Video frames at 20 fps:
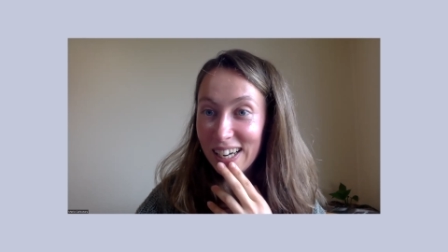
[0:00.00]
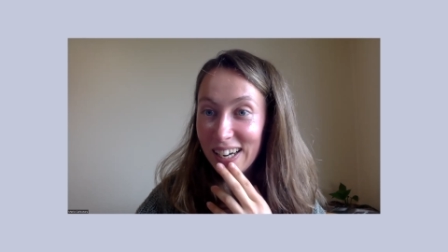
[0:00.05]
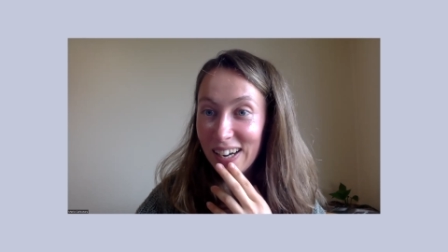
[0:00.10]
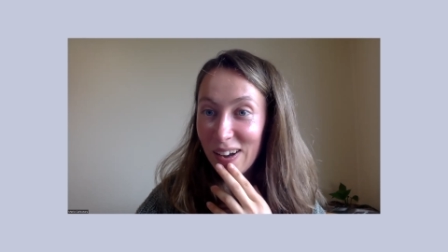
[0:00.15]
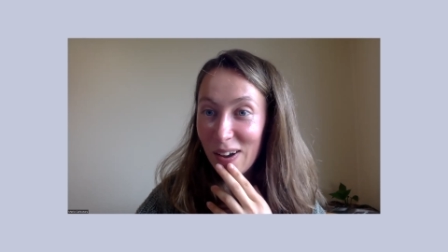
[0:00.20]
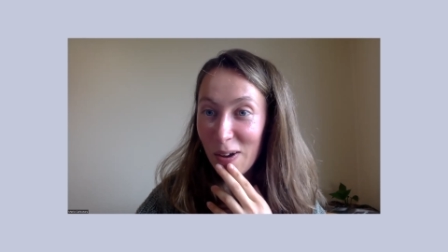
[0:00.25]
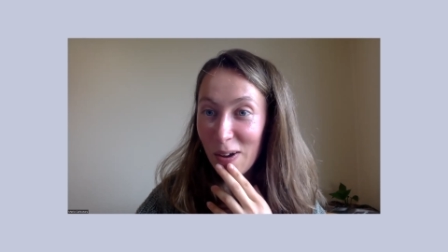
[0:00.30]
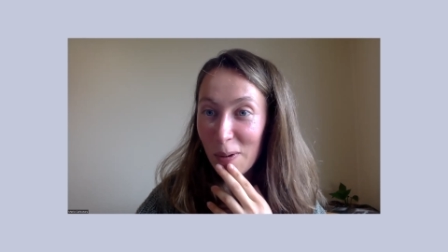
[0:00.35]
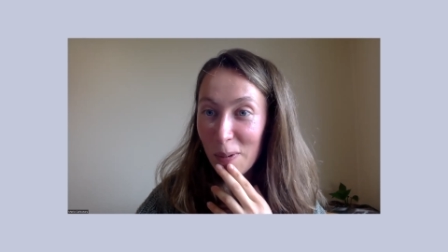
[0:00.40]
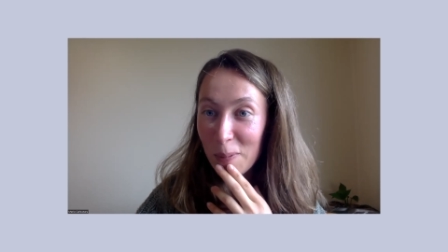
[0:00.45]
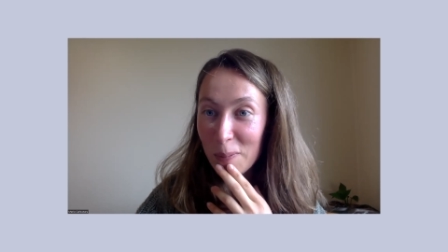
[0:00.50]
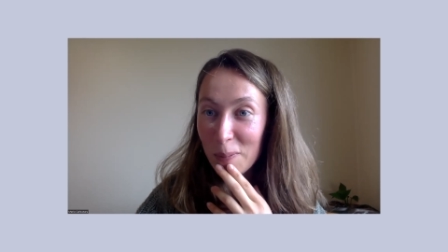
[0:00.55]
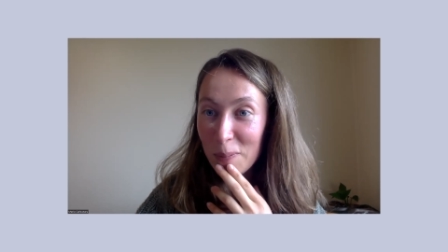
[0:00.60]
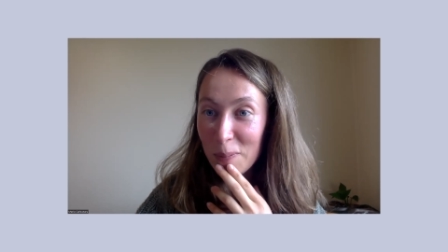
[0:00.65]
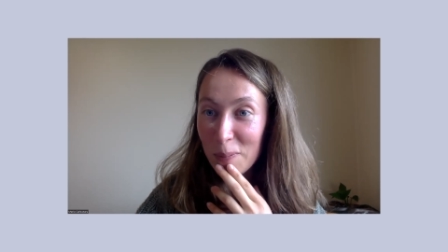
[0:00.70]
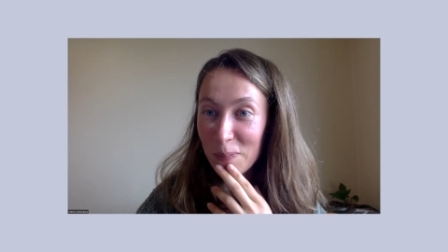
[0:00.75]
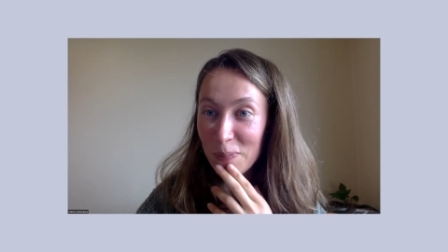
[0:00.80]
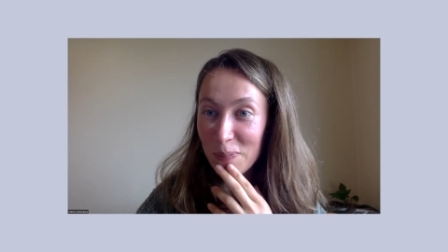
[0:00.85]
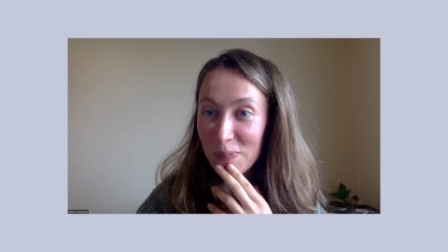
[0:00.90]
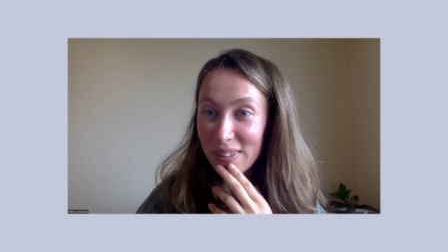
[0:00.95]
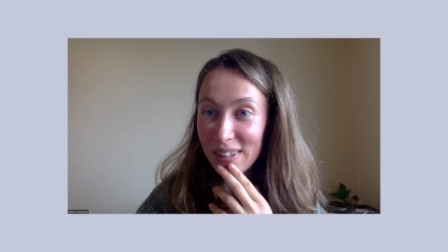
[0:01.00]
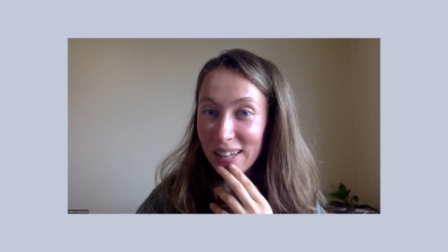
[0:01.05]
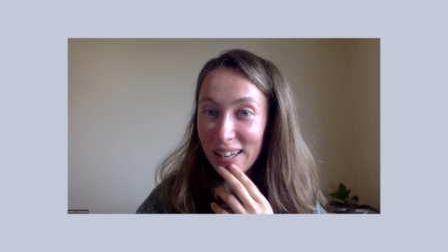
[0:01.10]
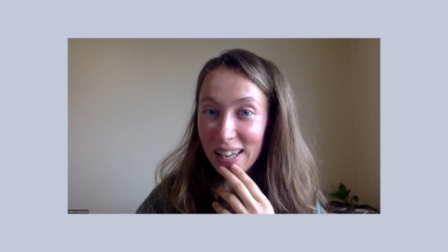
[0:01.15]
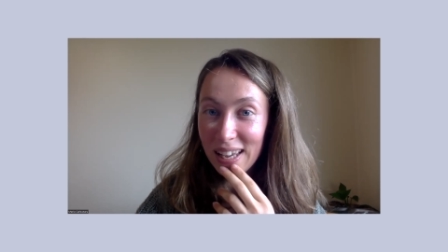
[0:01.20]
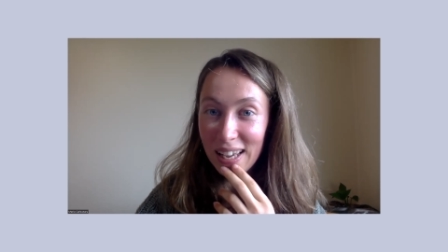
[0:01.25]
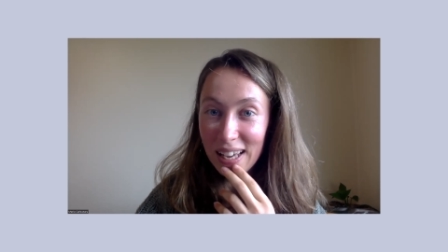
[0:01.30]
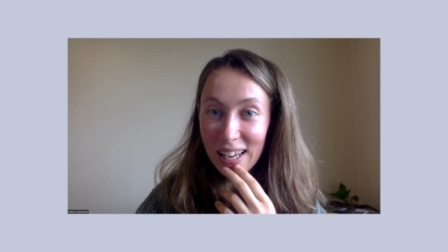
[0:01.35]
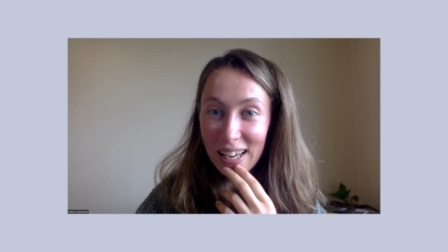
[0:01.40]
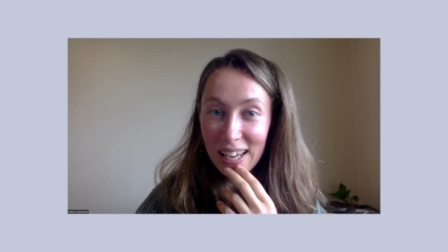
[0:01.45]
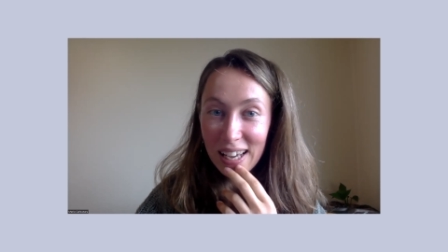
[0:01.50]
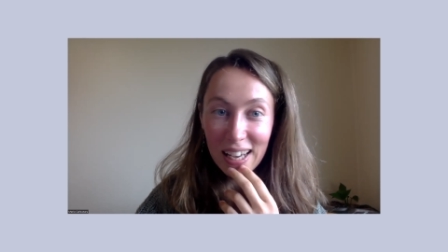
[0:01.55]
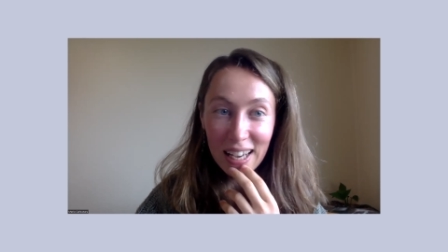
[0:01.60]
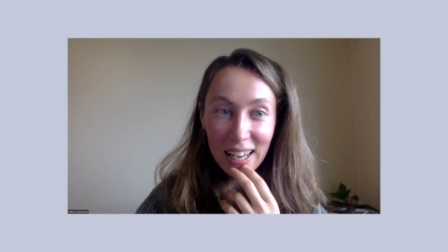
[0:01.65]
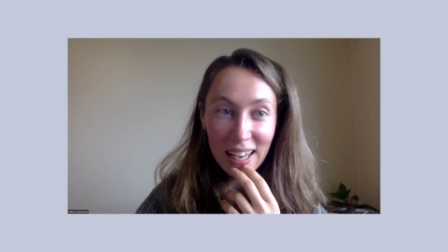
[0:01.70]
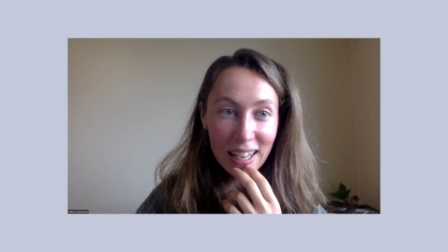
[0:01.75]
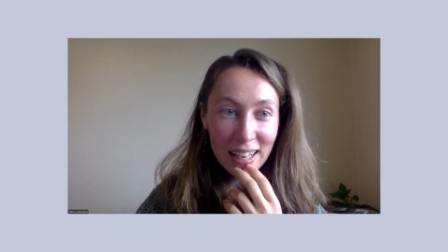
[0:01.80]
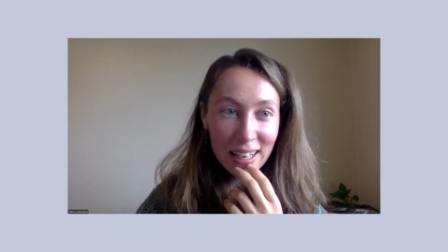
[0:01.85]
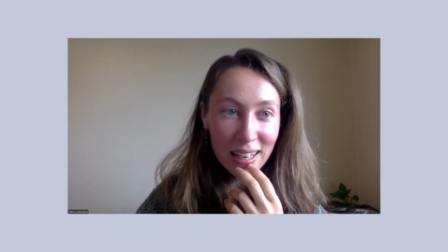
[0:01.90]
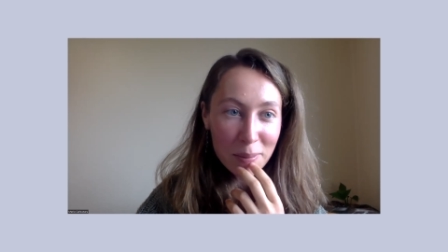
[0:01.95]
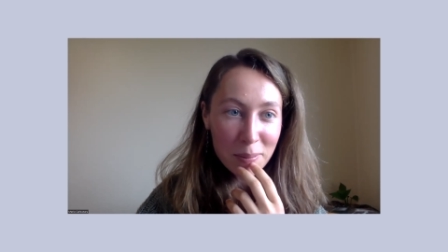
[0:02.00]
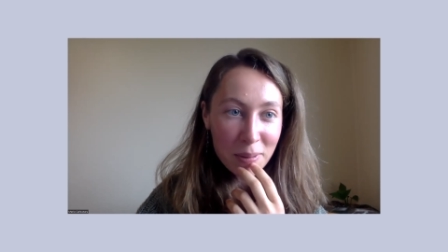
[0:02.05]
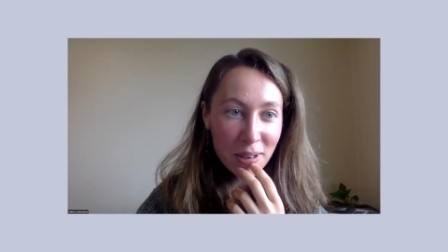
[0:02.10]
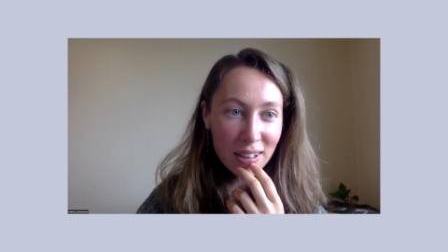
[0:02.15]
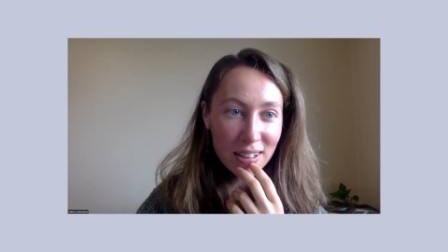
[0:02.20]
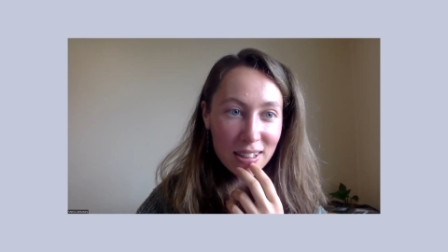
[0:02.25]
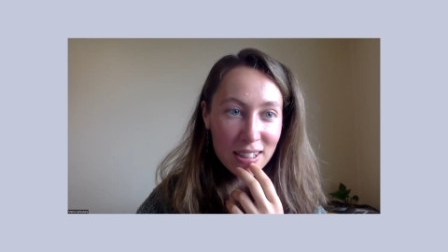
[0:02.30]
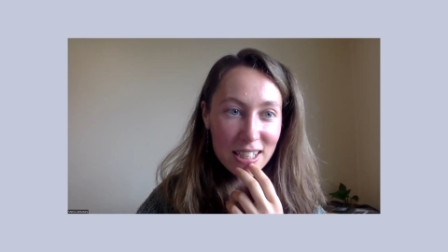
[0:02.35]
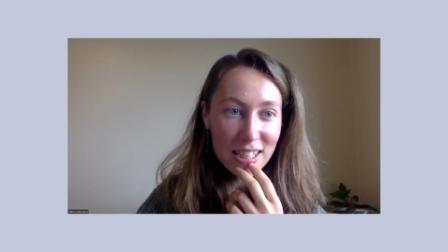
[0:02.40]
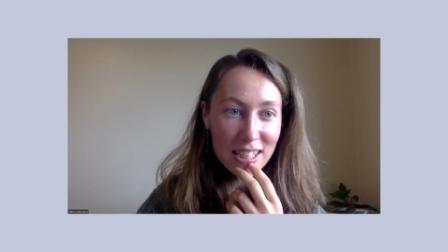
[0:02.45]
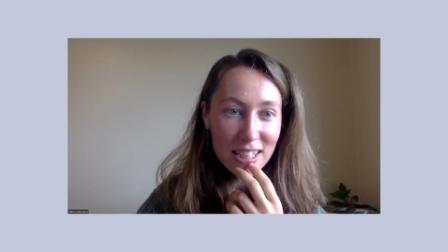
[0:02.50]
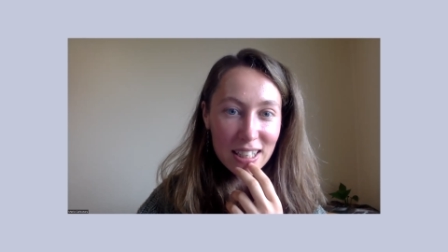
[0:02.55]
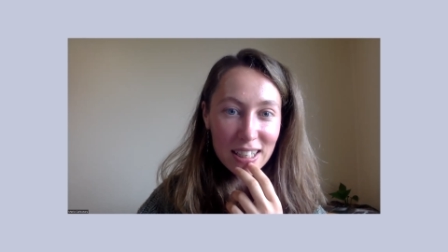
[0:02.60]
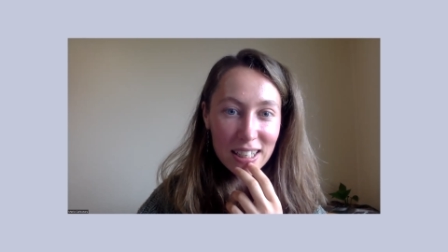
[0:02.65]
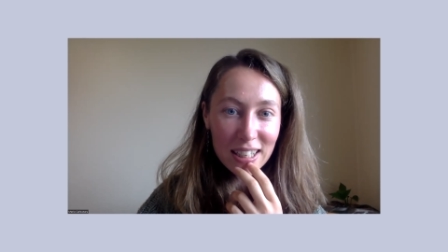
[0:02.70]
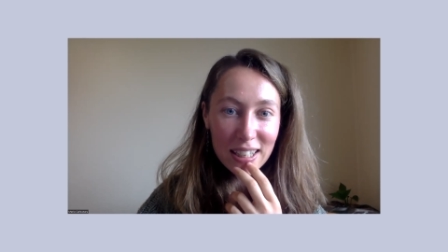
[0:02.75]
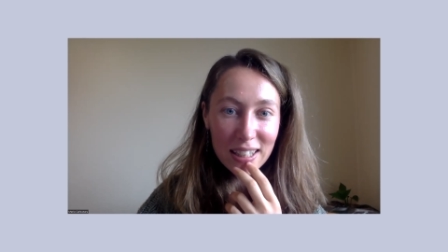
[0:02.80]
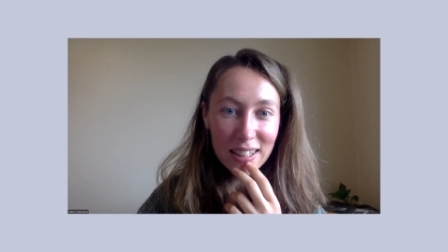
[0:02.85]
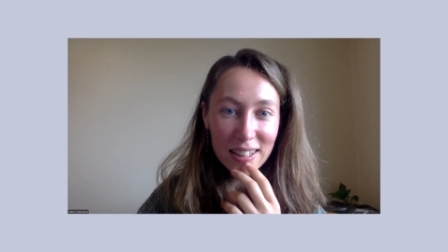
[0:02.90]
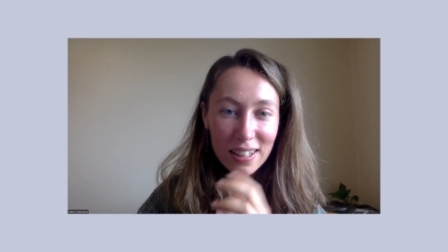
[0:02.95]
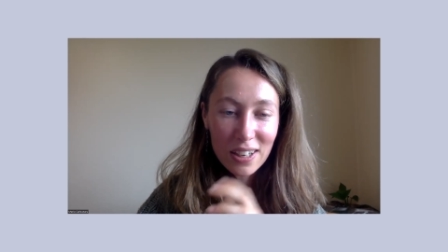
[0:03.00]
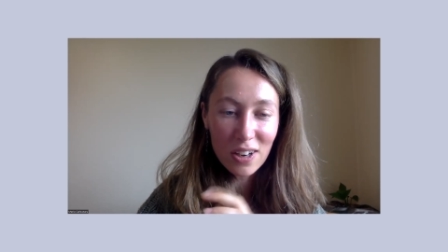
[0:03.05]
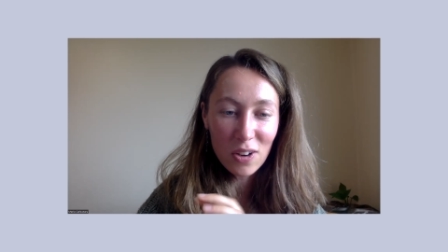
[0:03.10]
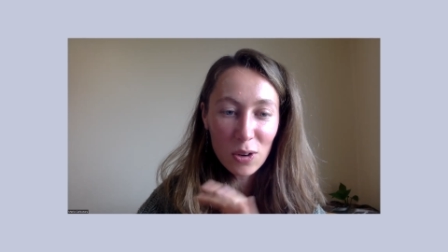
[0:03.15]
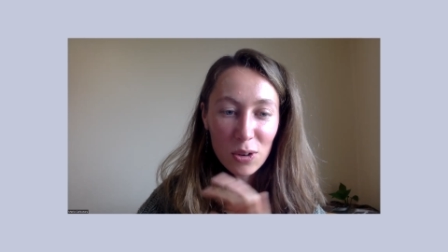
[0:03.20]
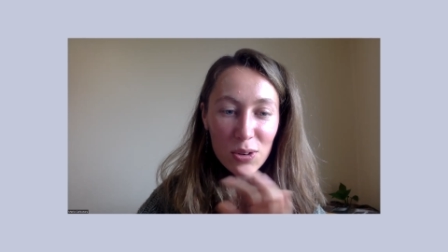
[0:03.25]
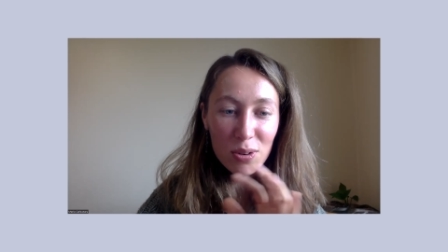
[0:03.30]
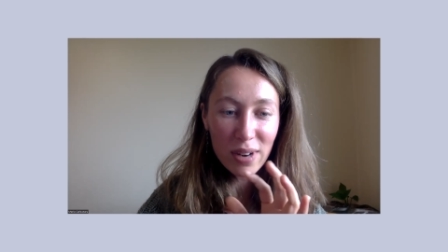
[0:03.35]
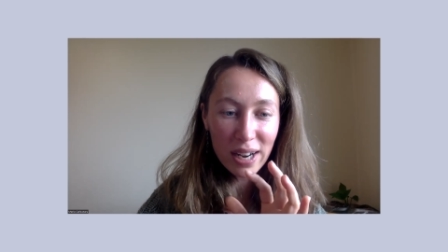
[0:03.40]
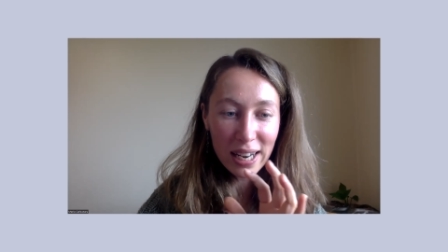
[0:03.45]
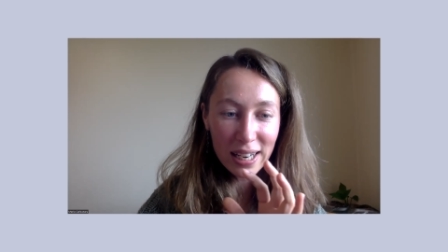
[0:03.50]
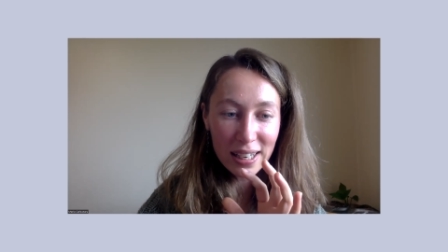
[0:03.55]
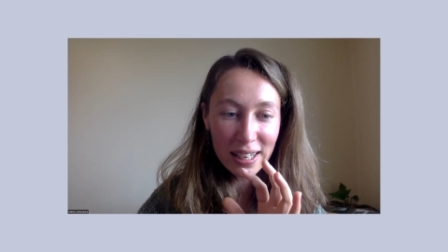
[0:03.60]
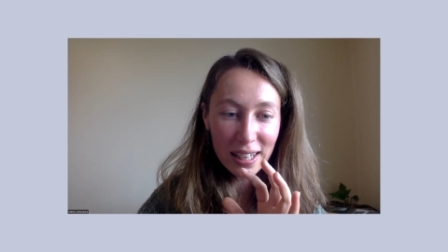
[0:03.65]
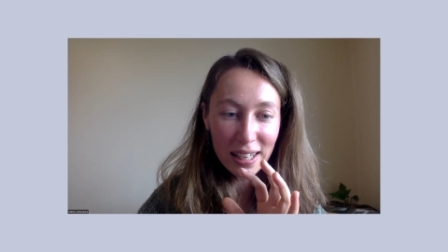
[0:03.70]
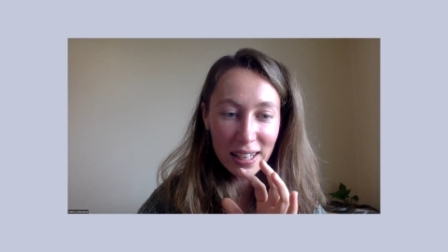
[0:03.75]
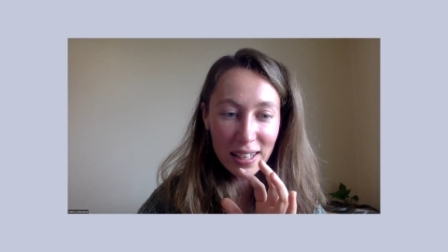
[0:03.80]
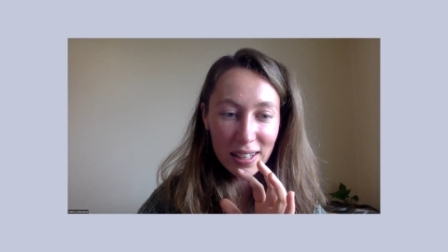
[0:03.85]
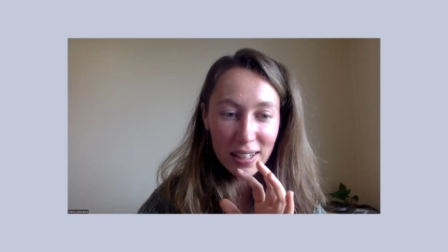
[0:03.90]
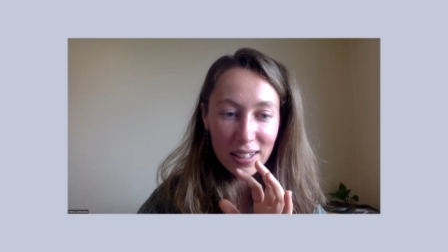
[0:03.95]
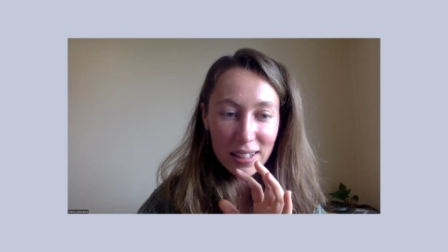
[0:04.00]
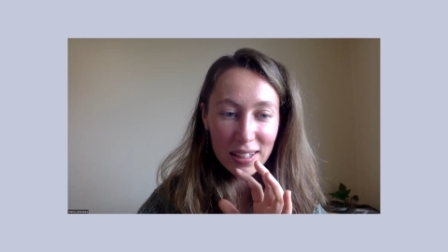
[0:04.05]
Um, and I'm going to share already,